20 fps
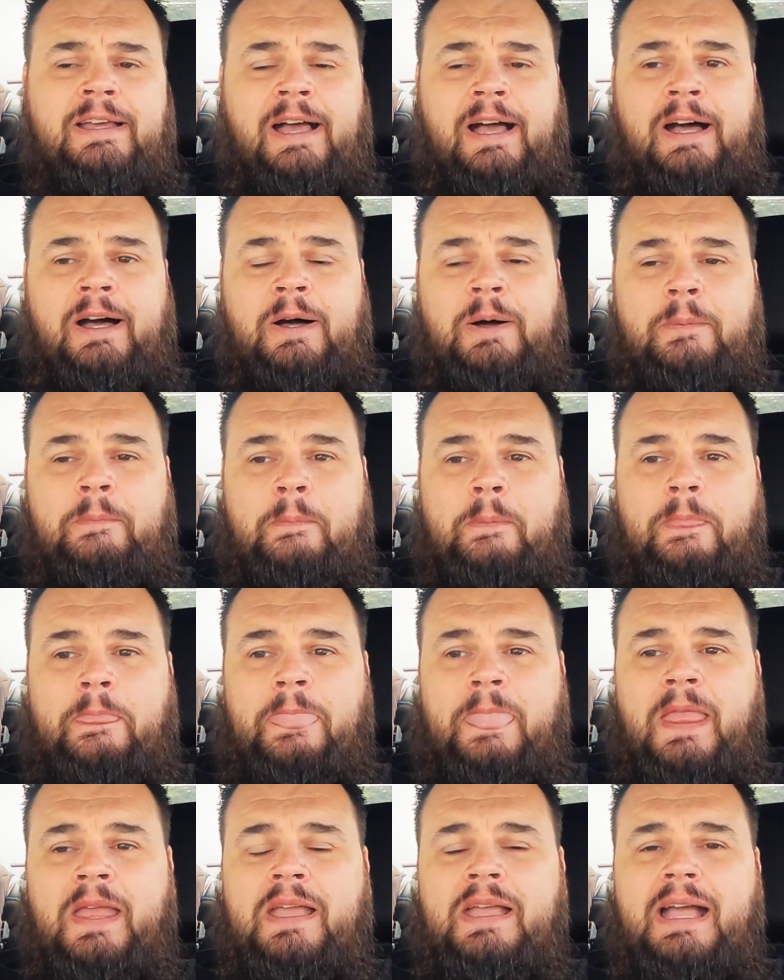
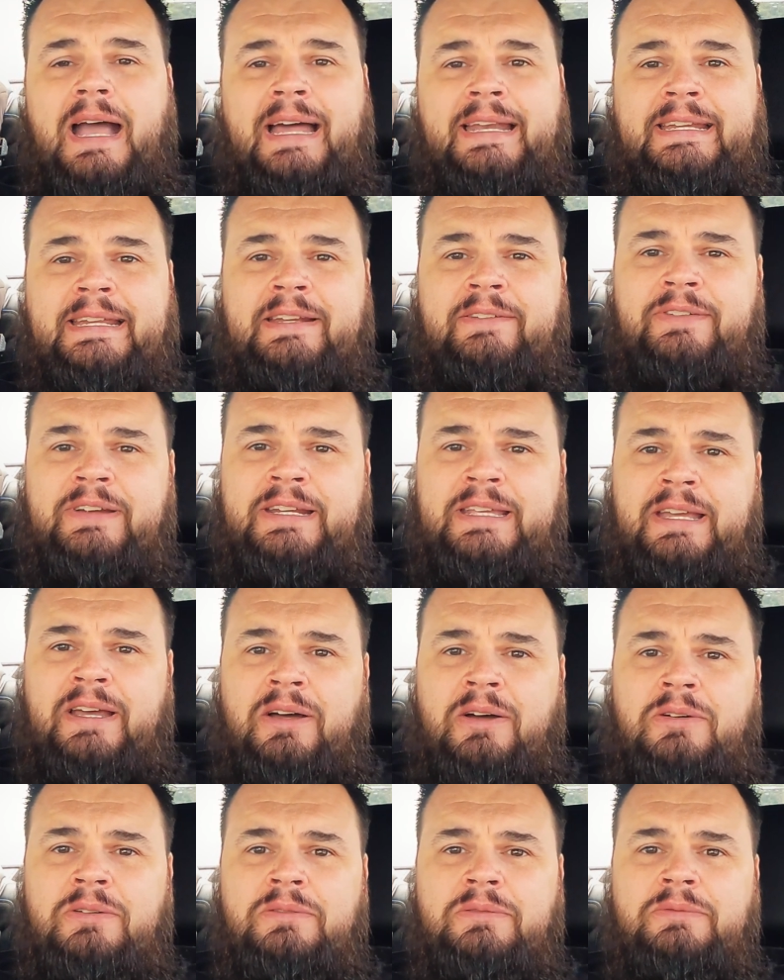I did a
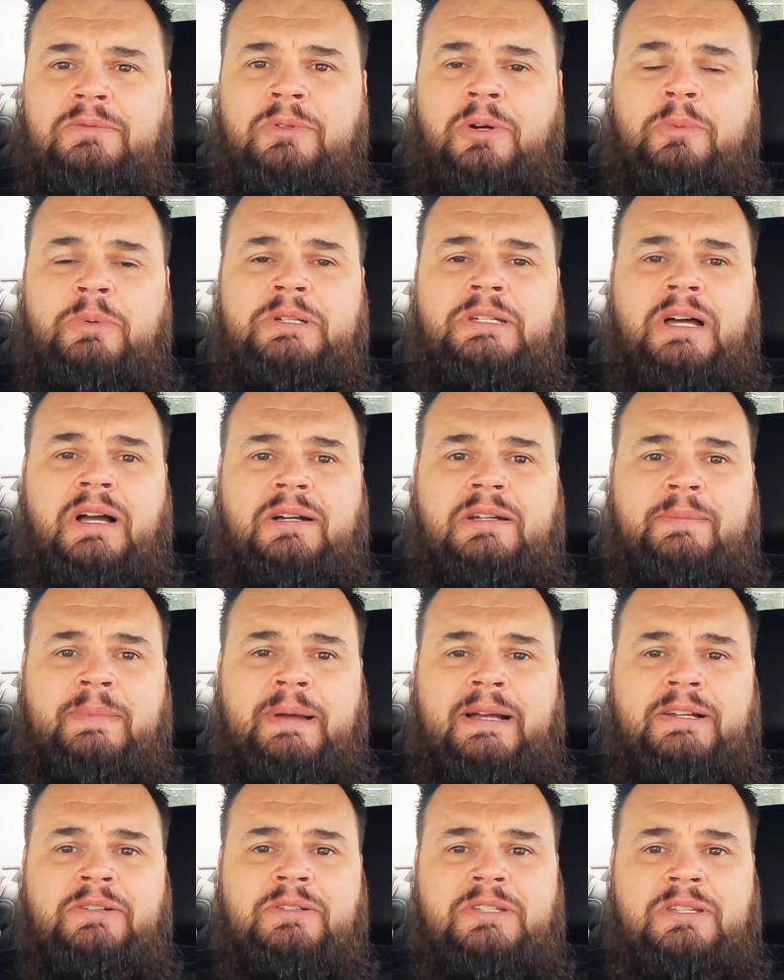video where we talked
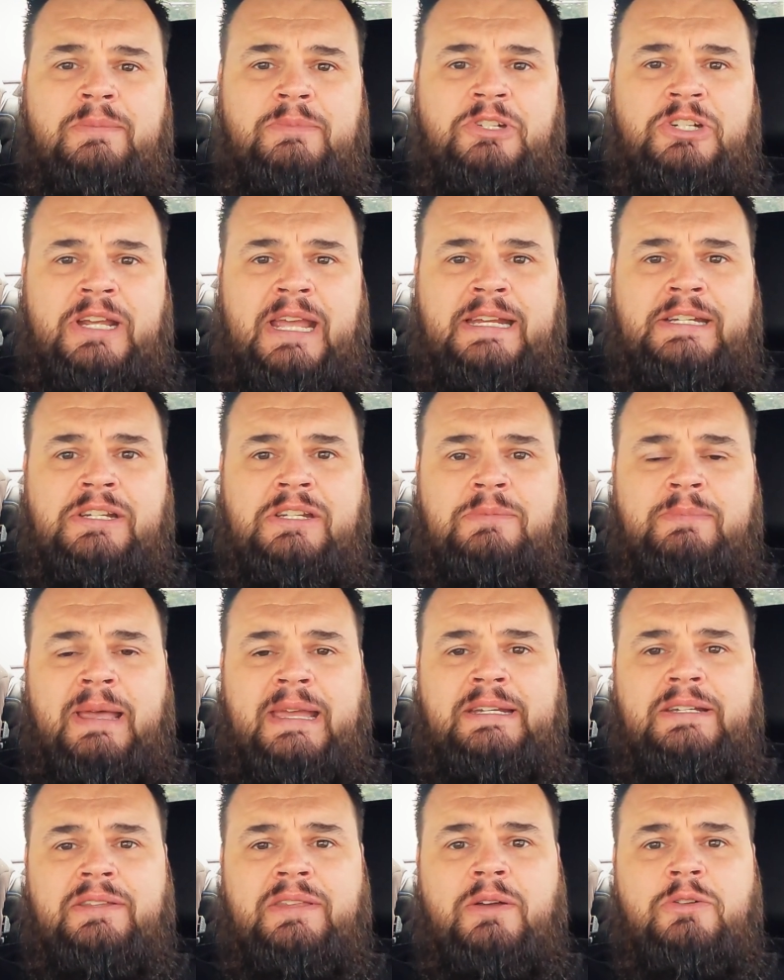about some changes
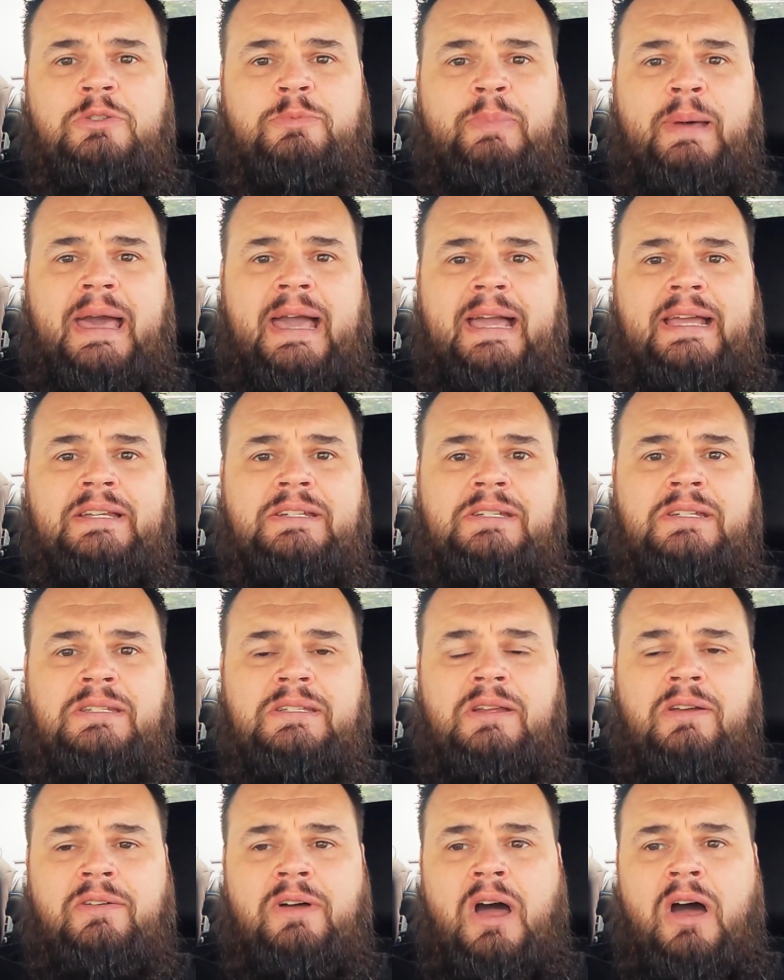made to those
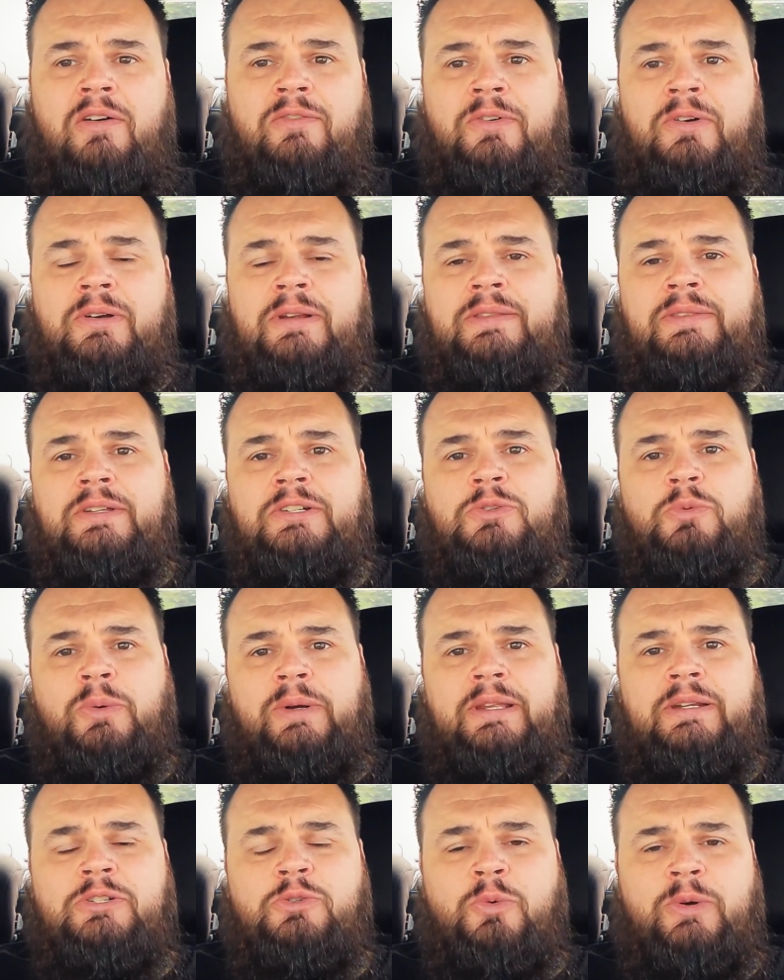packages offered in the
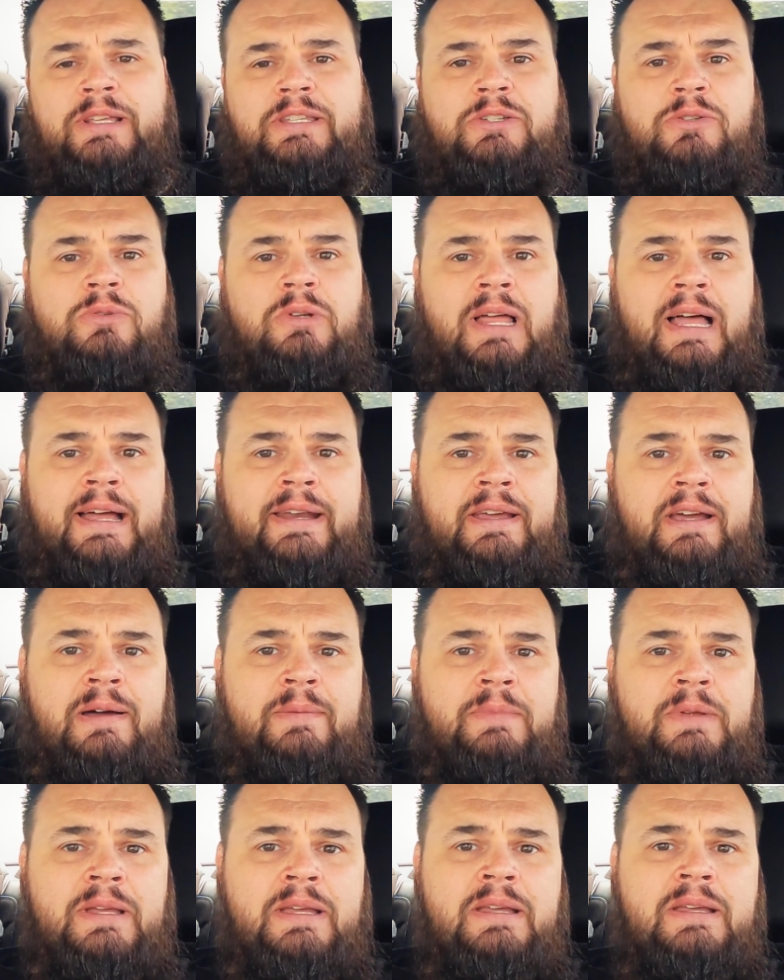2022 lineup.